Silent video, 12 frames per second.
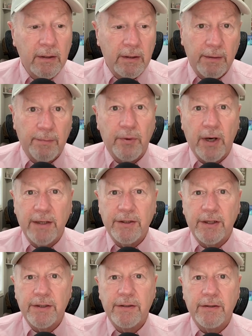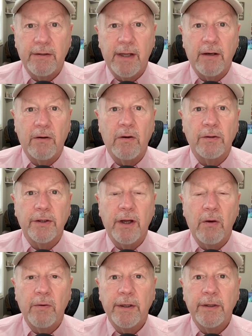The projects that are
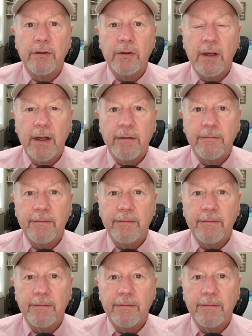ongoing in your life,